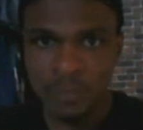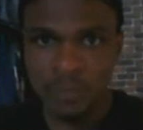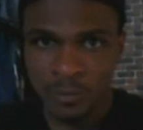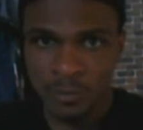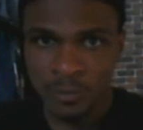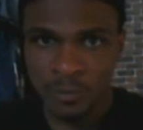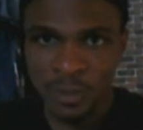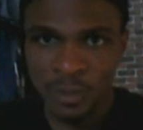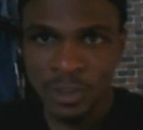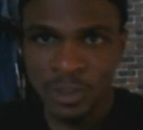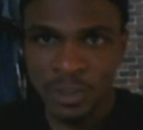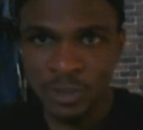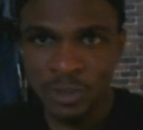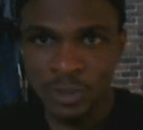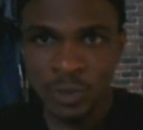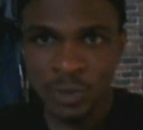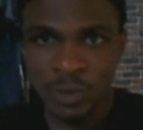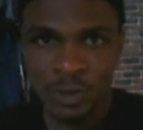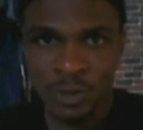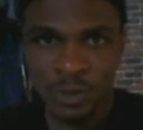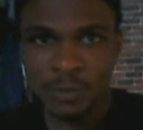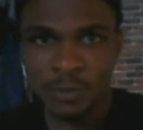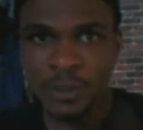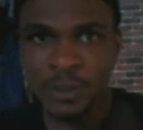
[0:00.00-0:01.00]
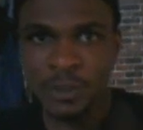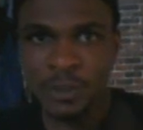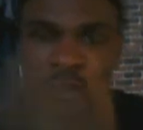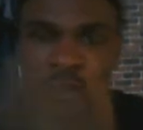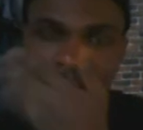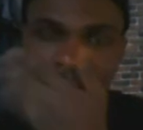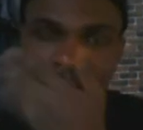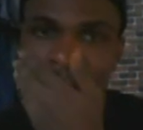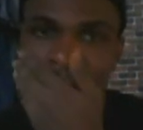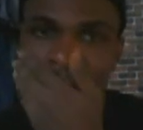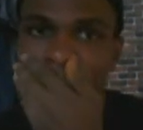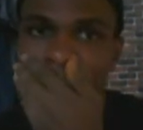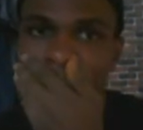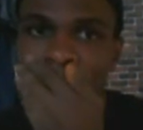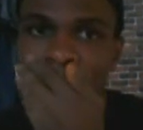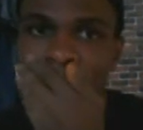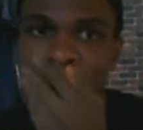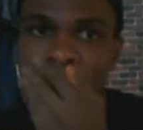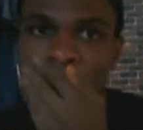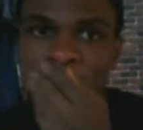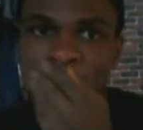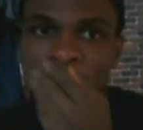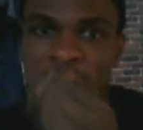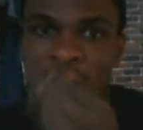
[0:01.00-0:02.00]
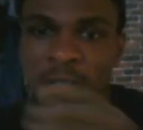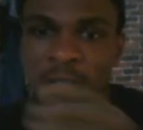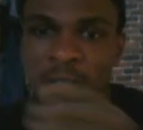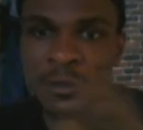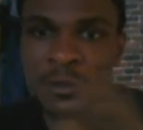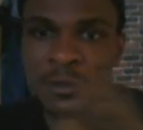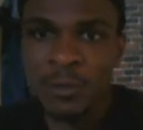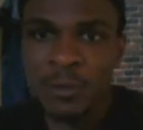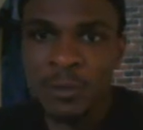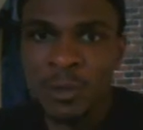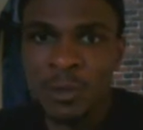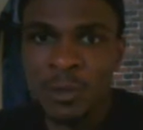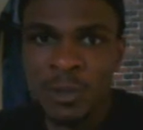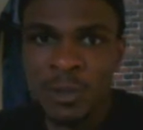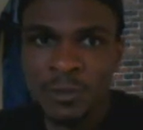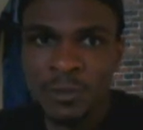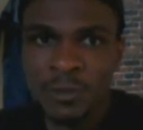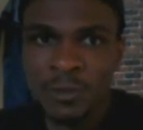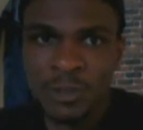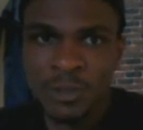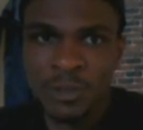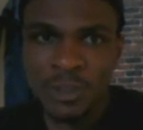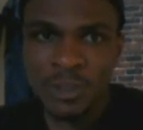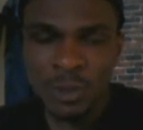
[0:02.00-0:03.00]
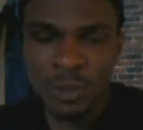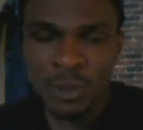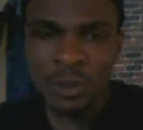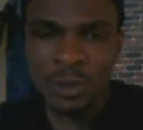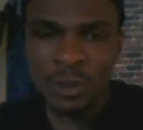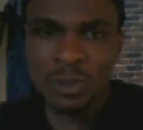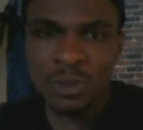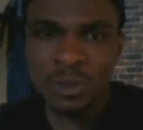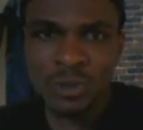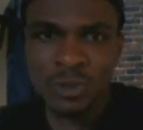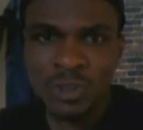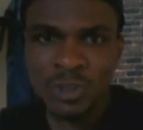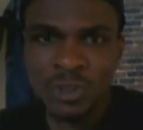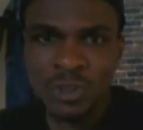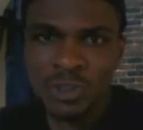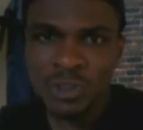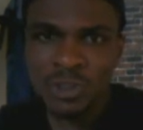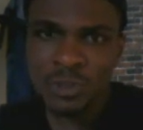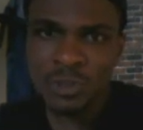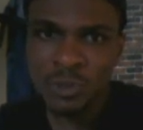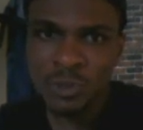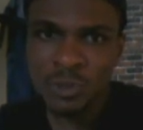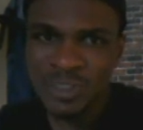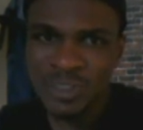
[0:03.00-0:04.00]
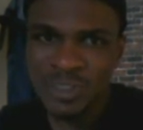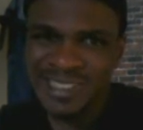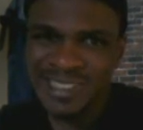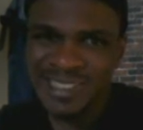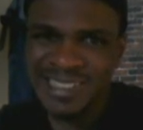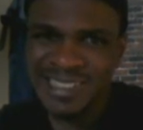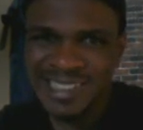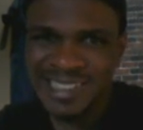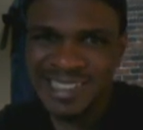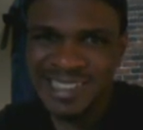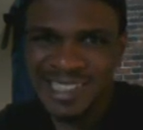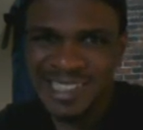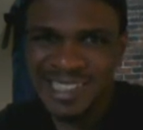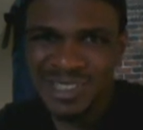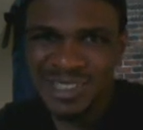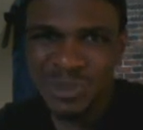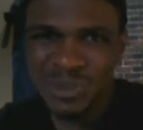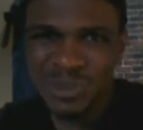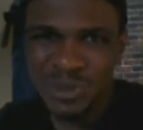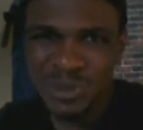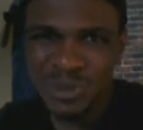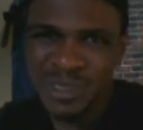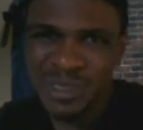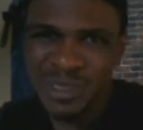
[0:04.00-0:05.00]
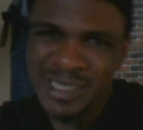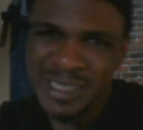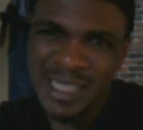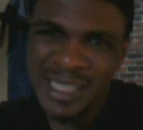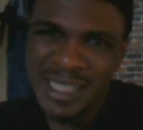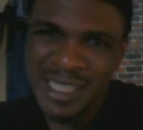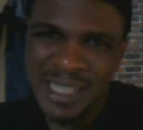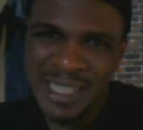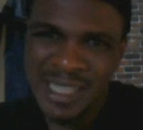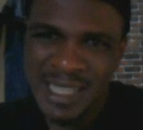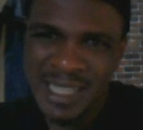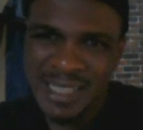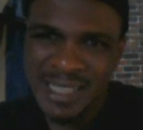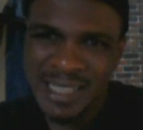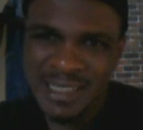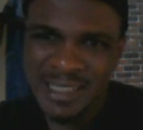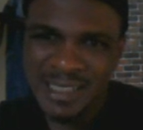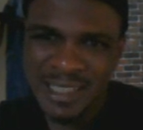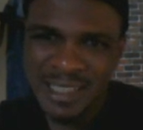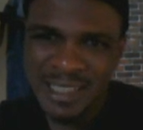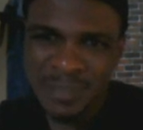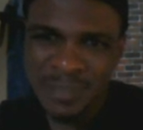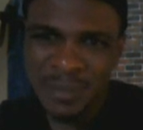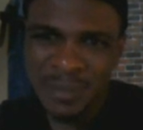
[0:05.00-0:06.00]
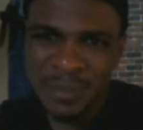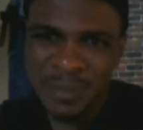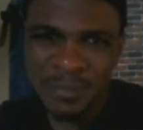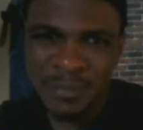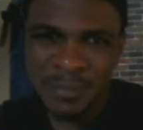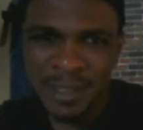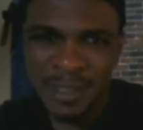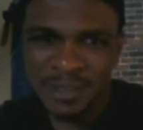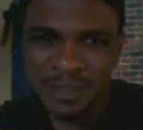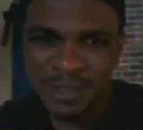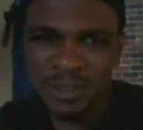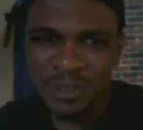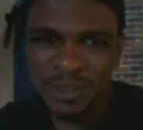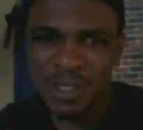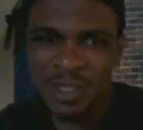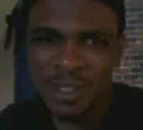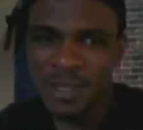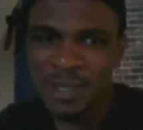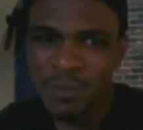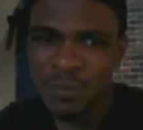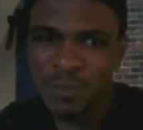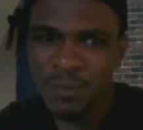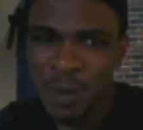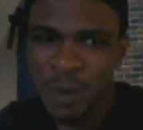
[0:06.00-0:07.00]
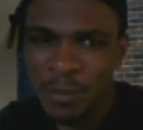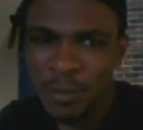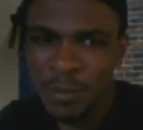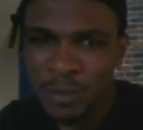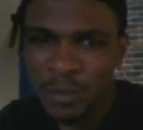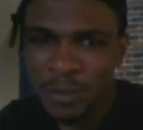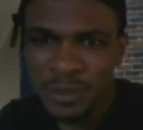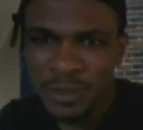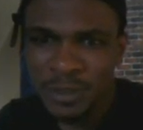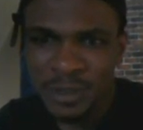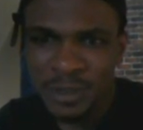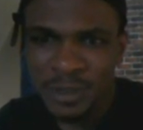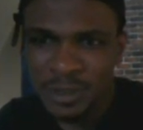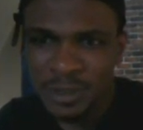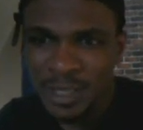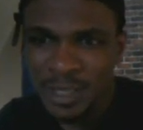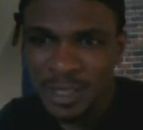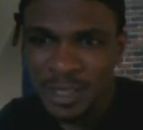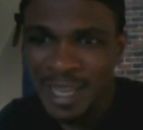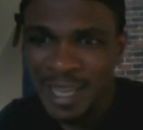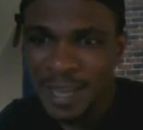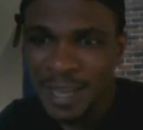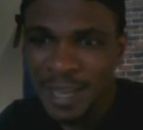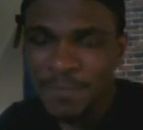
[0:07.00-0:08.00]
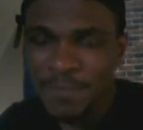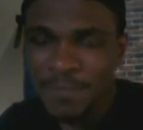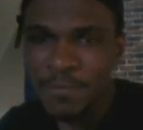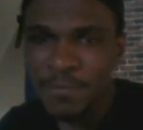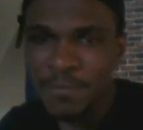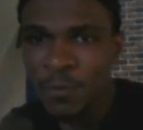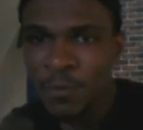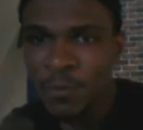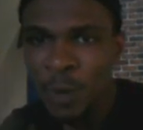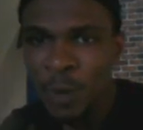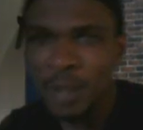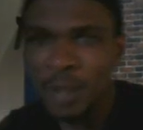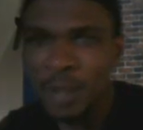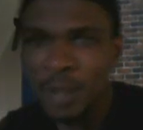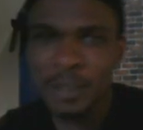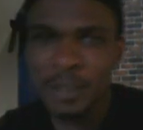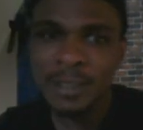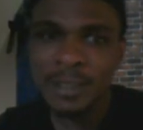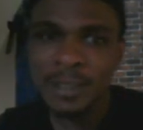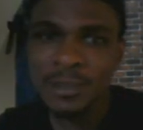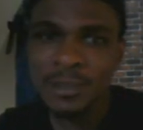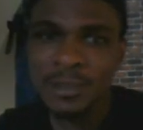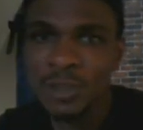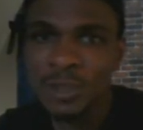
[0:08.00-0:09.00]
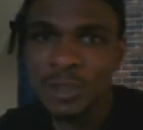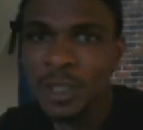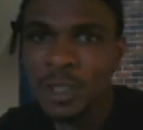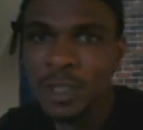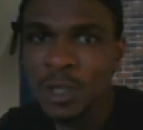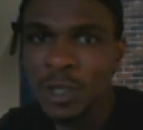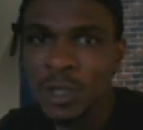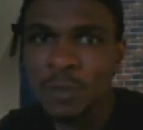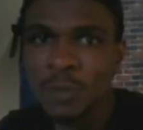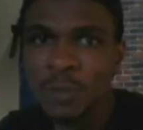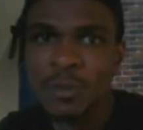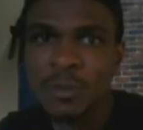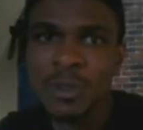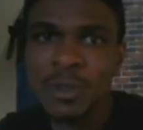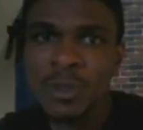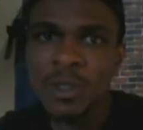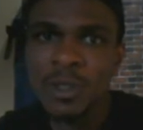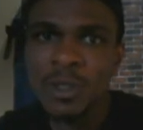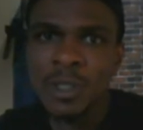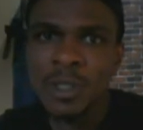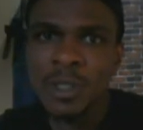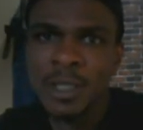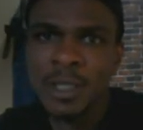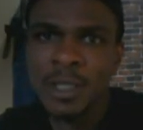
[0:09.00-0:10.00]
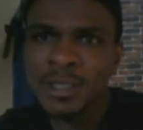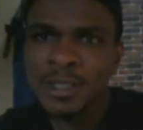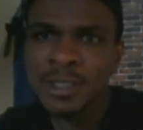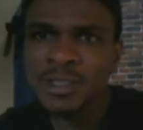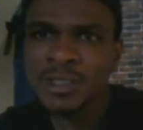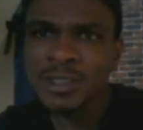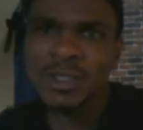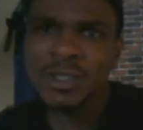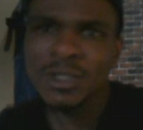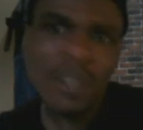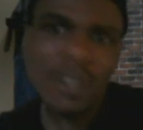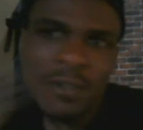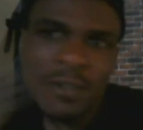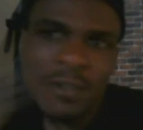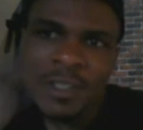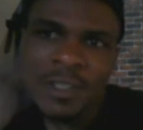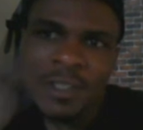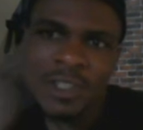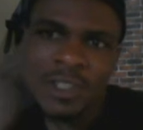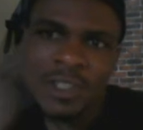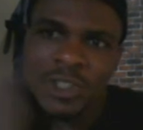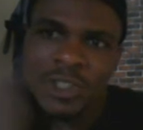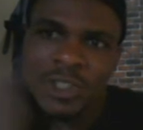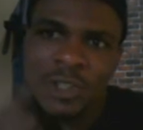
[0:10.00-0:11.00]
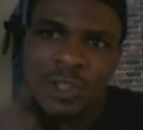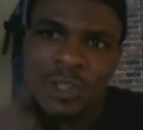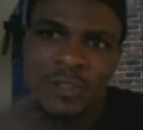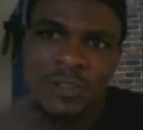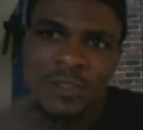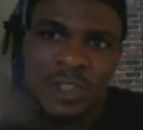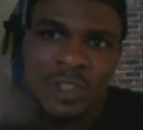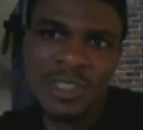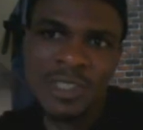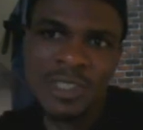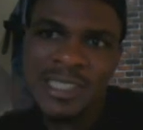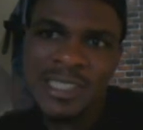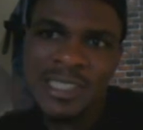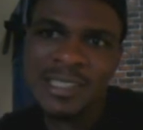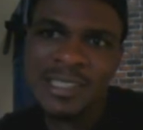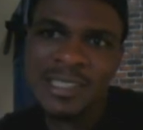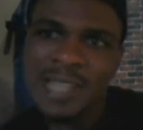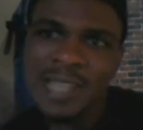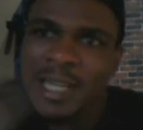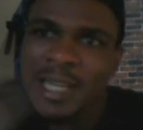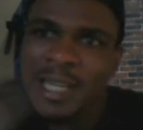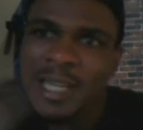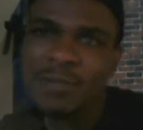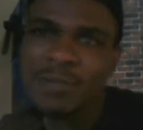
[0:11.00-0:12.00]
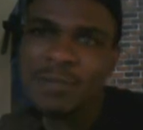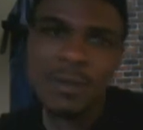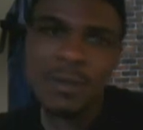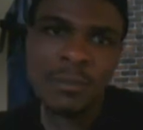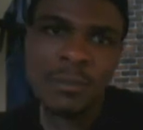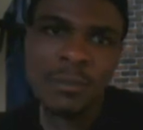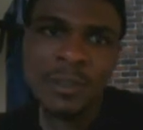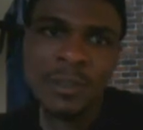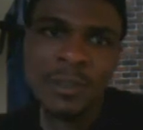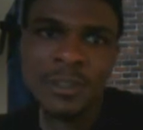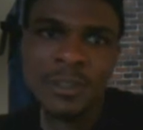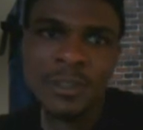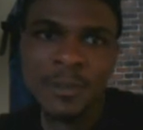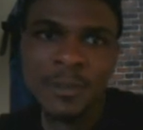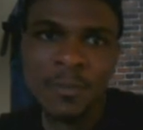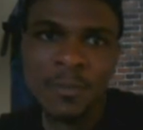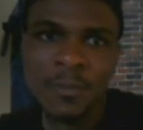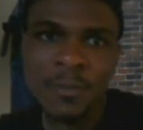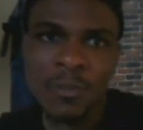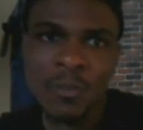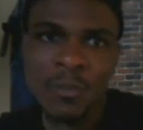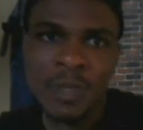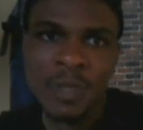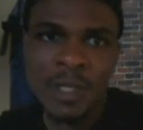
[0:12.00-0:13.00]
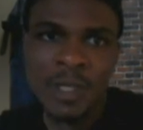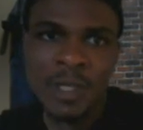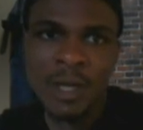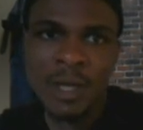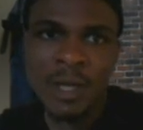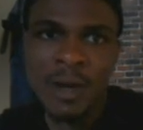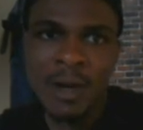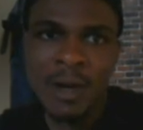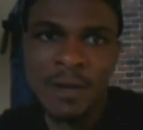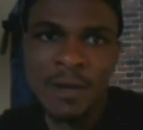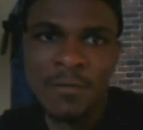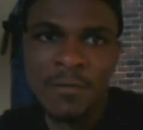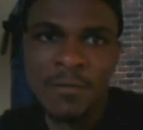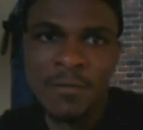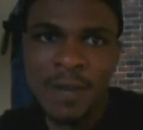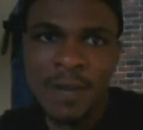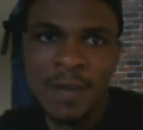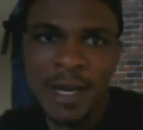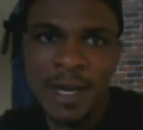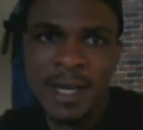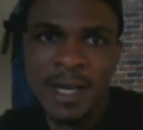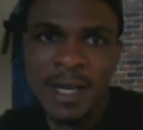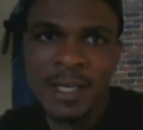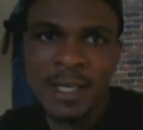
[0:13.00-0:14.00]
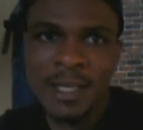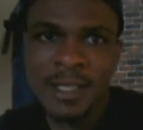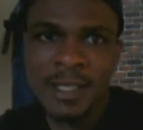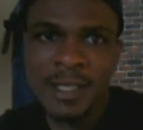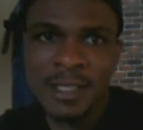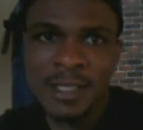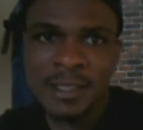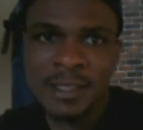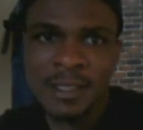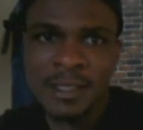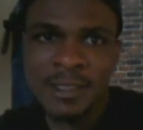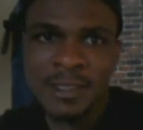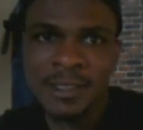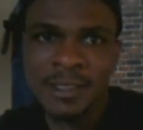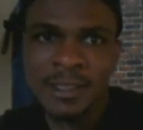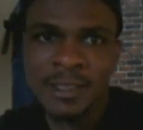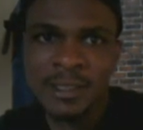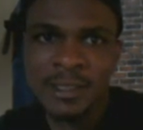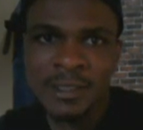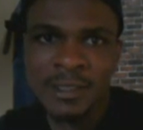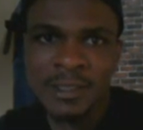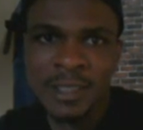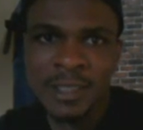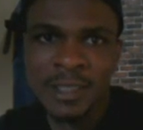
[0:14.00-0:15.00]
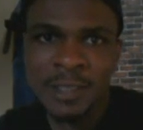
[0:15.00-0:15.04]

this is what it brings you to. One or two things you must get to realize and remember is your F1 button. F1, that is your help. Anything you're not very sure of, just hit that F1 button. Here you have file, edit, insert